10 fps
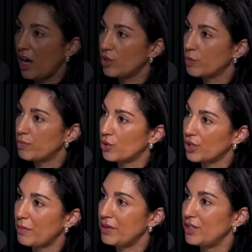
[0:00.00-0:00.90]
I was
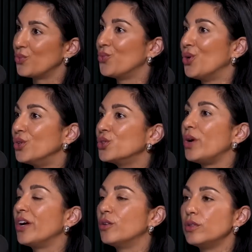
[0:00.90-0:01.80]
brought up in a world
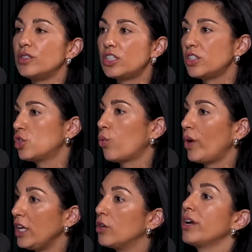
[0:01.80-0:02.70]
where it was just
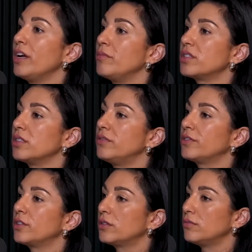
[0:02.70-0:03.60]
twenty grams of,